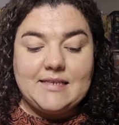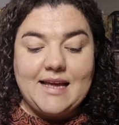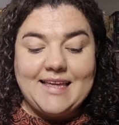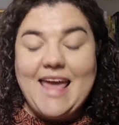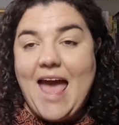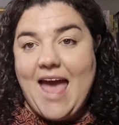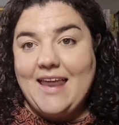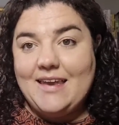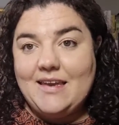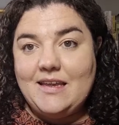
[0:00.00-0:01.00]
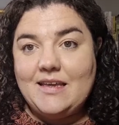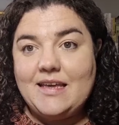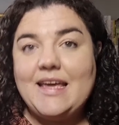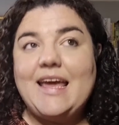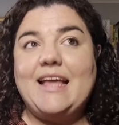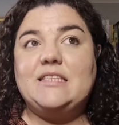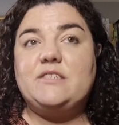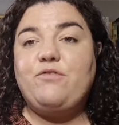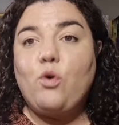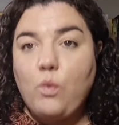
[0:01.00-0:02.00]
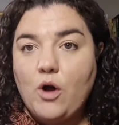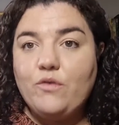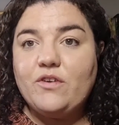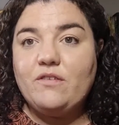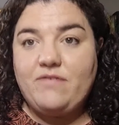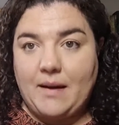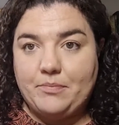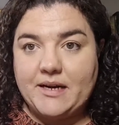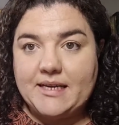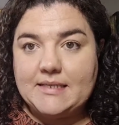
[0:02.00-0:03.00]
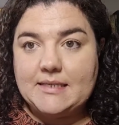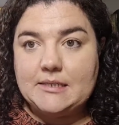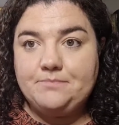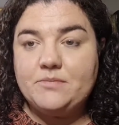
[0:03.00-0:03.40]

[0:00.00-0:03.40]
again, it's for woven fabrics.